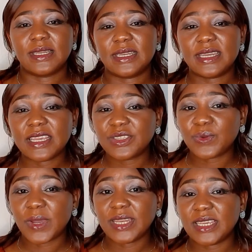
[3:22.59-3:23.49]
The next
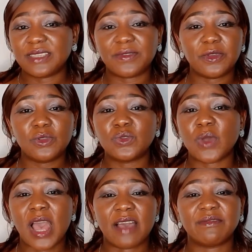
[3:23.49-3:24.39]
one is for you to
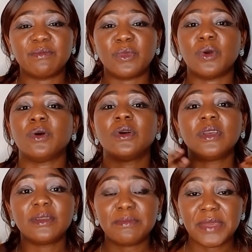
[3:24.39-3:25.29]
have more
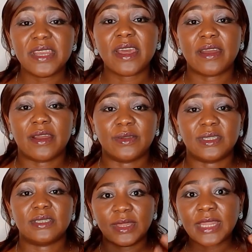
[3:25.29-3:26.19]
minerals.